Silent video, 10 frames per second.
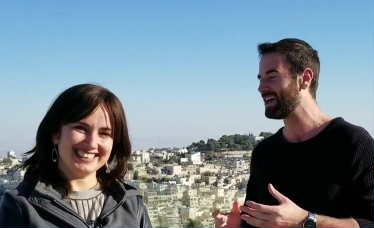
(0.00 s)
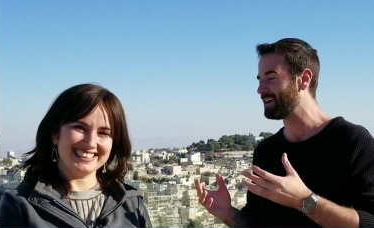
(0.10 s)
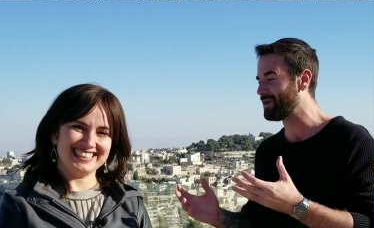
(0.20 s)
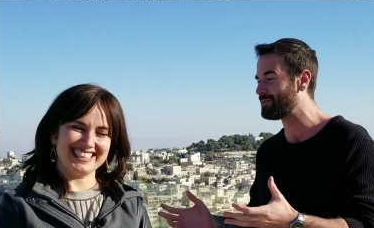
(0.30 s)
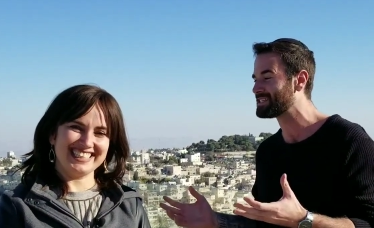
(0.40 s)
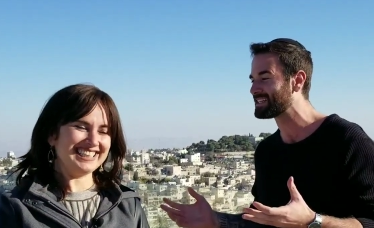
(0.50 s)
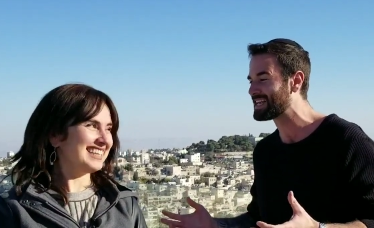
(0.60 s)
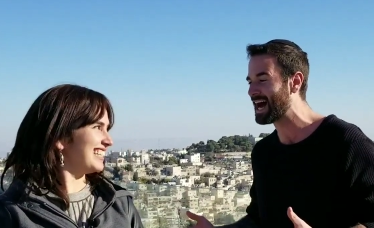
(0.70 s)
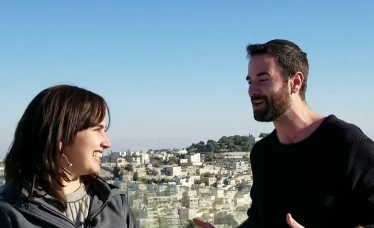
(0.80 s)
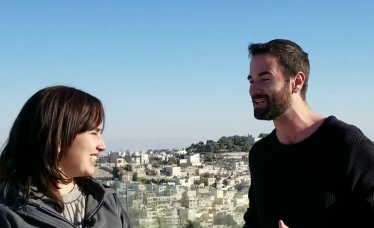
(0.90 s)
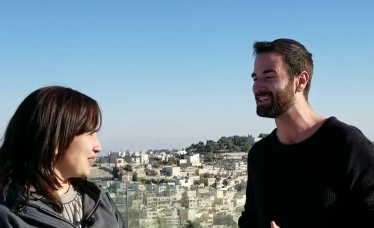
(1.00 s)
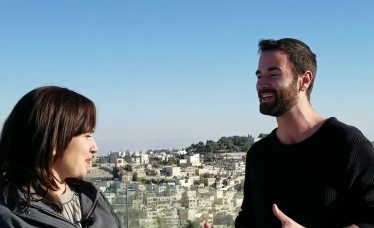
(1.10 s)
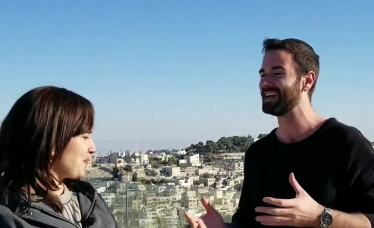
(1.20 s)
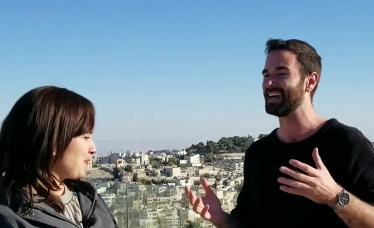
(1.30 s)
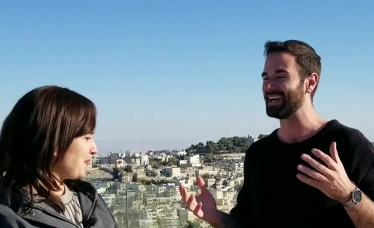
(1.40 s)
Speaker 1: Rebbitzin mm-hmm. Cowland
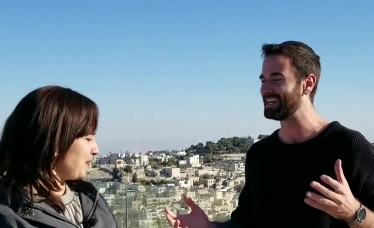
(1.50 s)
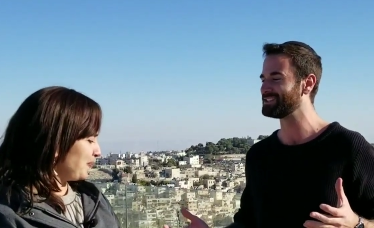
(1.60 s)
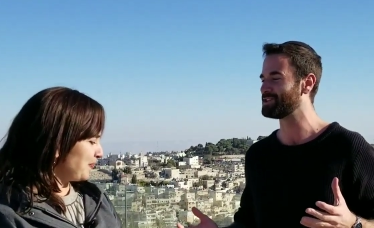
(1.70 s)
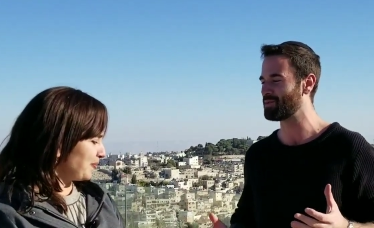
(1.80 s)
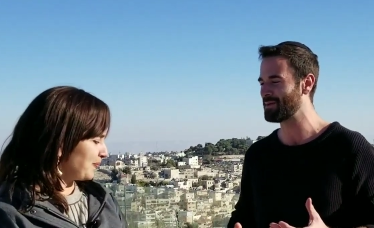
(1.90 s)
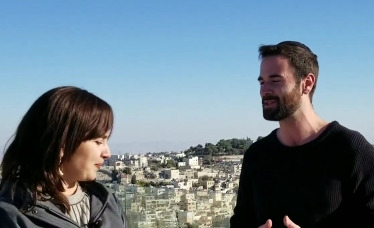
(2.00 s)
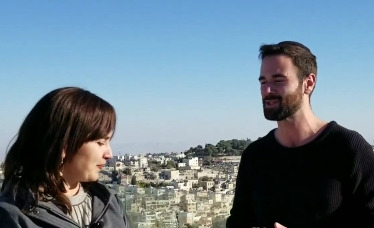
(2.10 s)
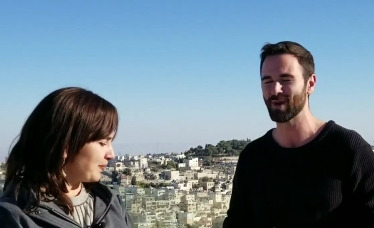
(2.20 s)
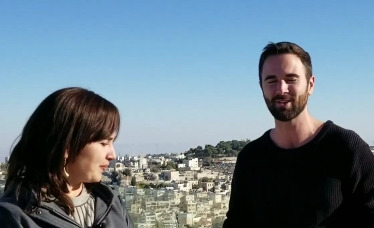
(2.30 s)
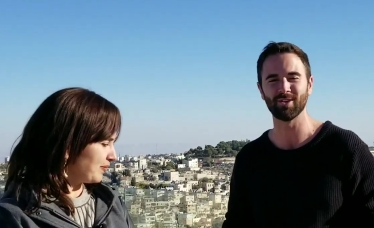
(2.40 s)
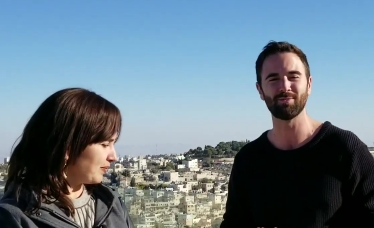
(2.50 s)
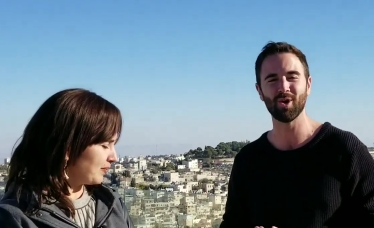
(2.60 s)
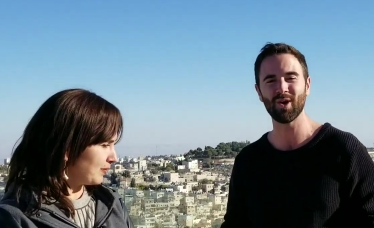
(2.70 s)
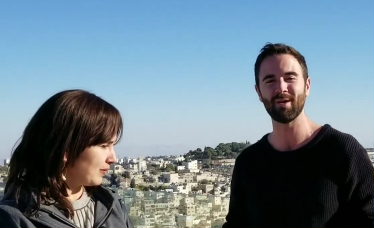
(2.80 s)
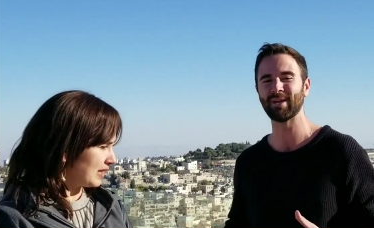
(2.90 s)
is the women's director of
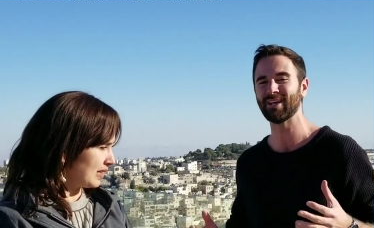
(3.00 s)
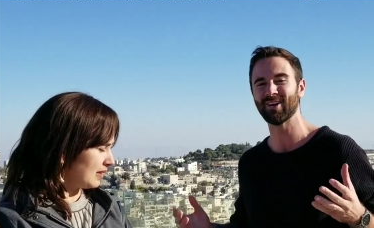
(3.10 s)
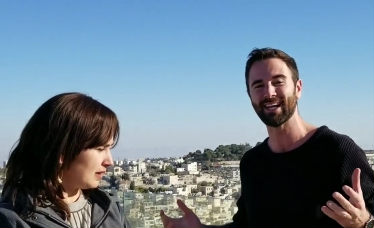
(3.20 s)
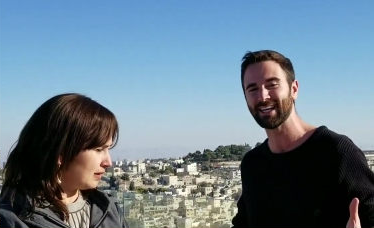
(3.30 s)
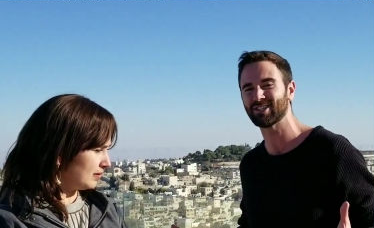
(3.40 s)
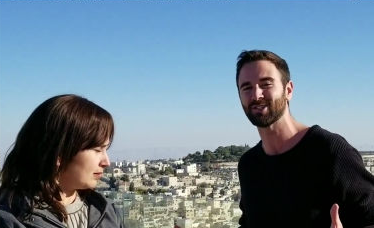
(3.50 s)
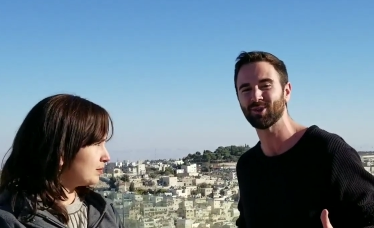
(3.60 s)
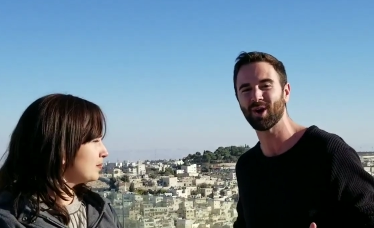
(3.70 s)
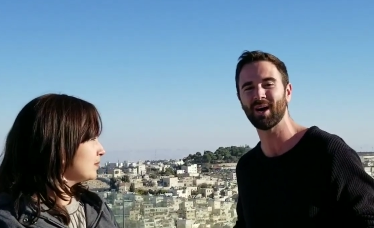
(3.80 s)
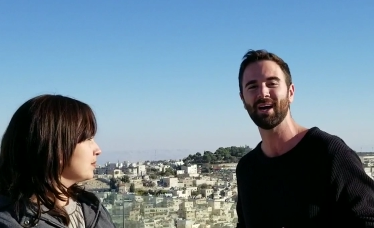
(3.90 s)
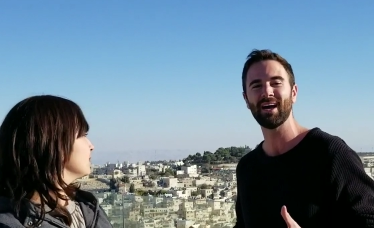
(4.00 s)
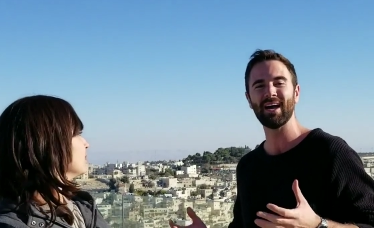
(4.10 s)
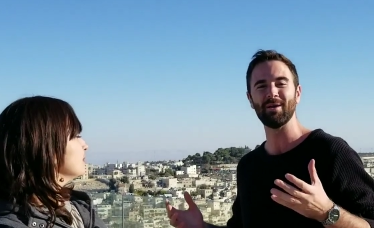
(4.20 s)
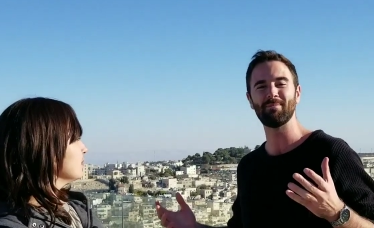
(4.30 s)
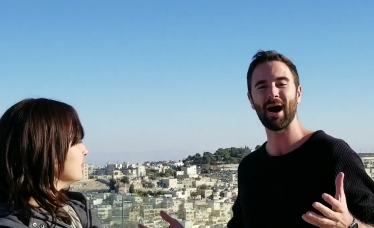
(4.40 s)
programming here at Aish HaTorah,
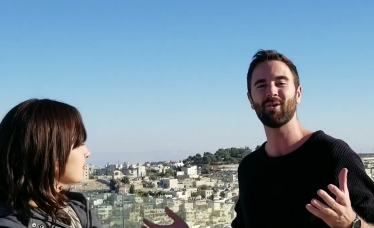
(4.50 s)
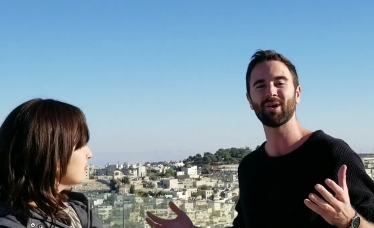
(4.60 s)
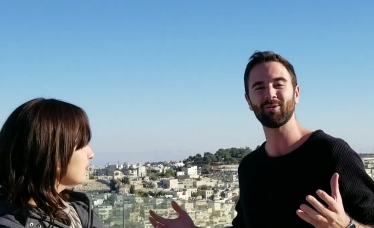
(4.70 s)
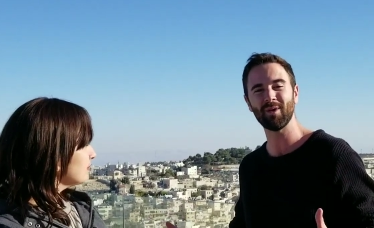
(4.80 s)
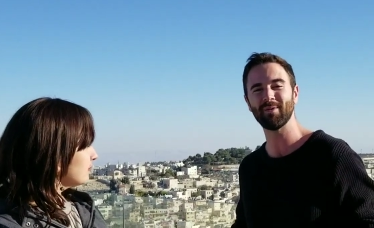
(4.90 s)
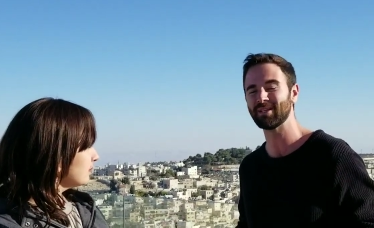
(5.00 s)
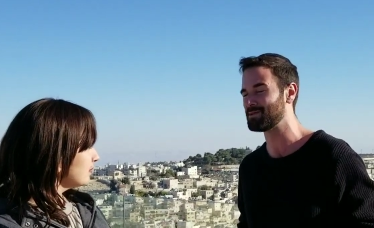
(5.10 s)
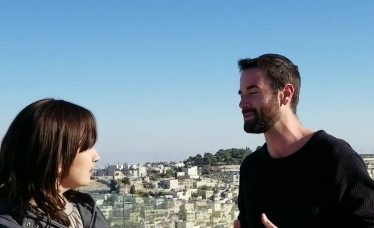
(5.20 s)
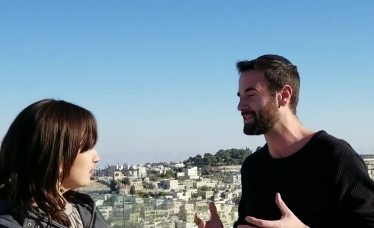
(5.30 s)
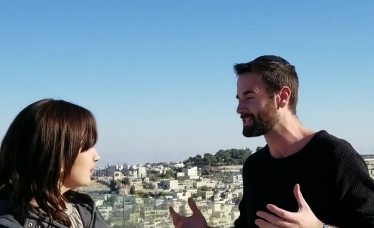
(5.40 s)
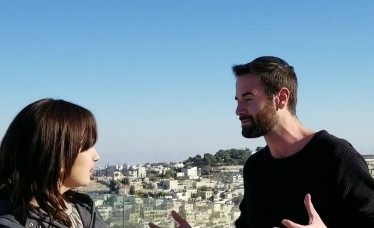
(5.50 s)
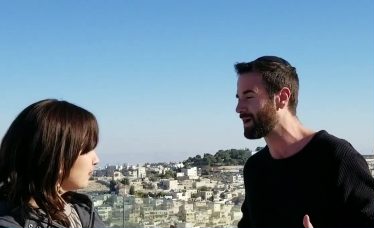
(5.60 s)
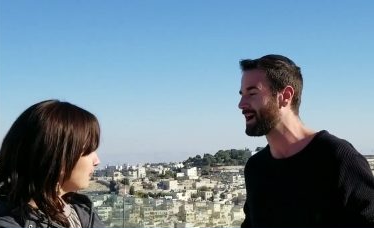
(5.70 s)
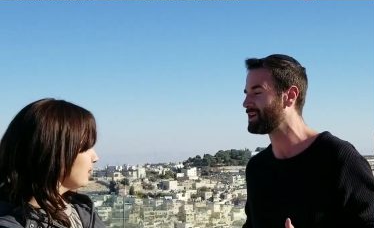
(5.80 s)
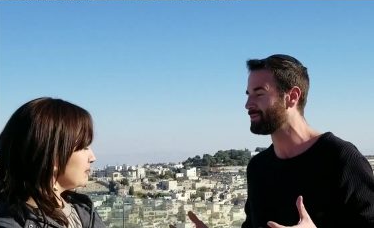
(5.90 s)
empowering women to be
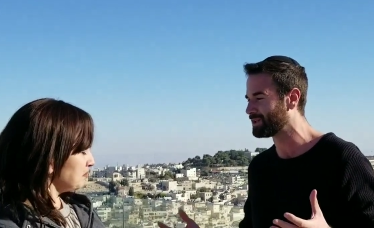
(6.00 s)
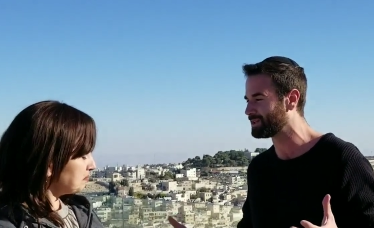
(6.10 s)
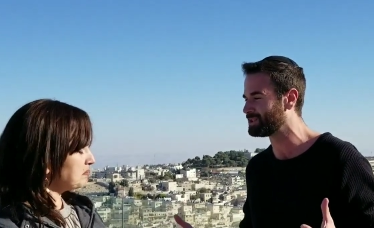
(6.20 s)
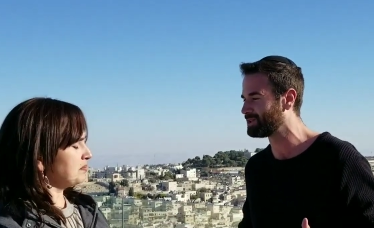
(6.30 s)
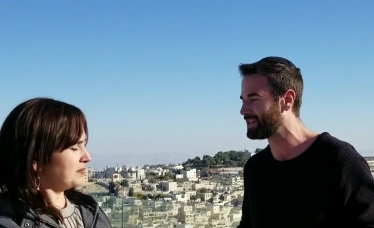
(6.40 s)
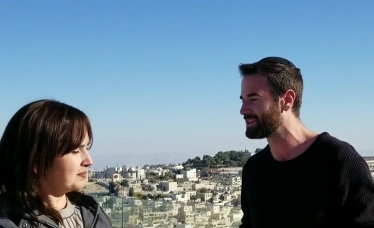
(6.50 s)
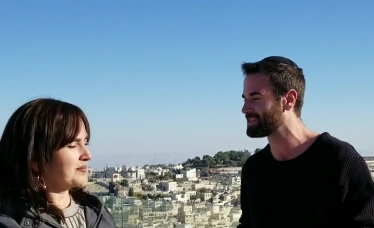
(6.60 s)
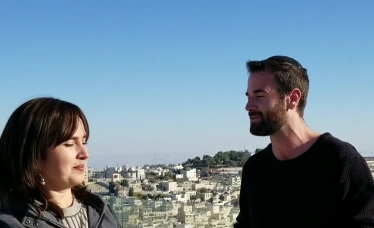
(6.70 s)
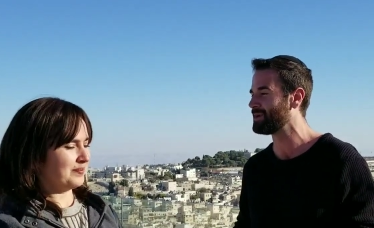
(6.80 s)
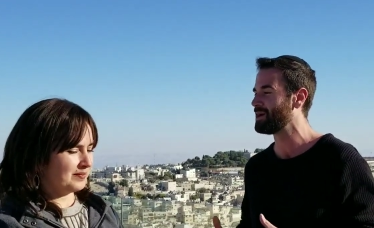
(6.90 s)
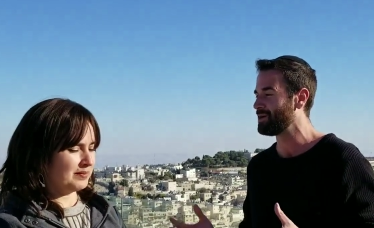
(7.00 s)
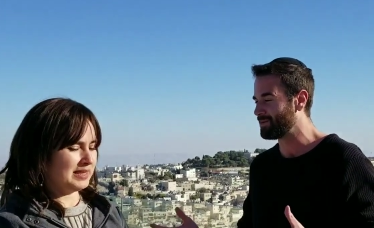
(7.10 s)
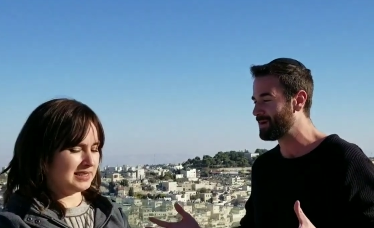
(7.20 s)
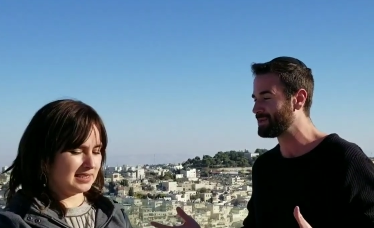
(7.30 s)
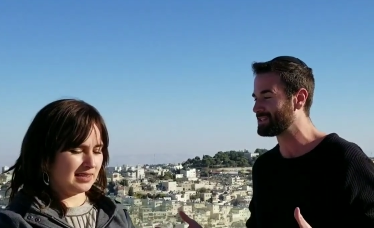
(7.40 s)
inspired about their Judaism.
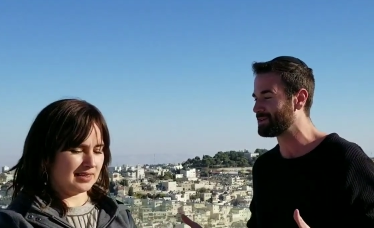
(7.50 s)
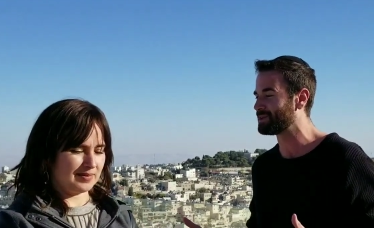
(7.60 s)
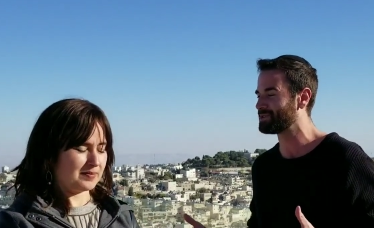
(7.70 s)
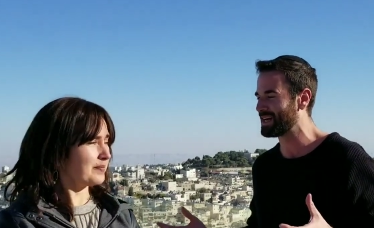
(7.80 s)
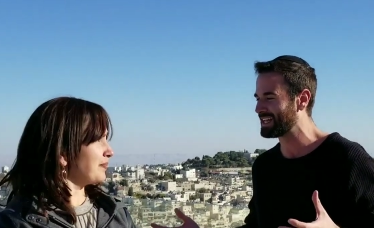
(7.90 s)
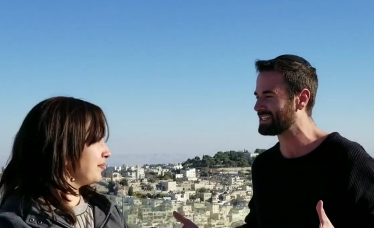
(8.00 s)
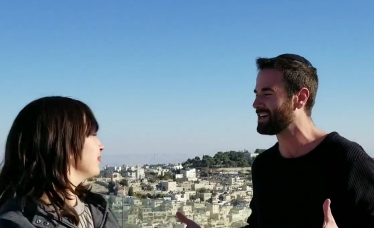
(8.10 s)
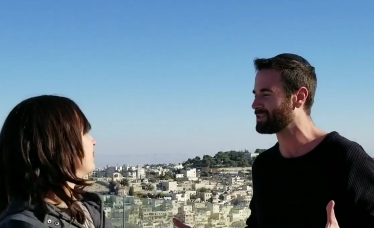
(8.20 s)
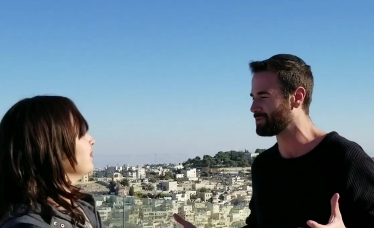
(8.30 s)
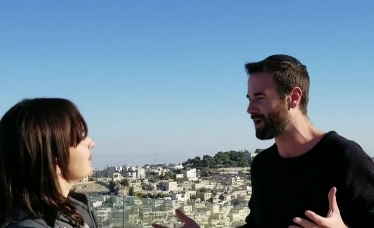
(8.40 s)
Rebbitzin, we're trying to get down to the